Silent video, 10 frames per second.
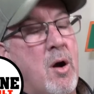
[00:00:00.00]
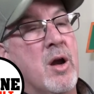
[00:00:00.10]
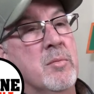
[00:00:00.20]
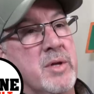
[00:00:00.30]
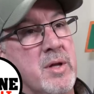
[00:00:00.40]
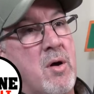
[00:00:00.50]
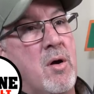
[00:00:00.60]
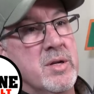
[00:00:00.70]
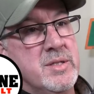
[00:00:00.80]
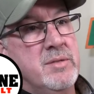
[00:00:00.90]
arguably the
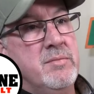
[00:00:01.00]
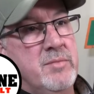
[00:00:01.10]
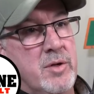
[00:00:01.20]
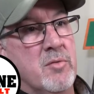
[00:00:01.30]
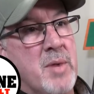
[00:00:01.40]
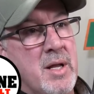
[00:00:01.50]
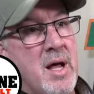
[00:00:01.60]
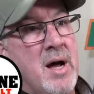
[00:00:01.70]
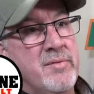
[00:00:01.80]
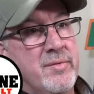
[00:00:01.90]
hardest year of my
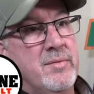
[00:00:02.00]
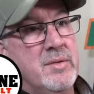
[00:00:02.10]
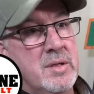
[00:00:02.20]
life.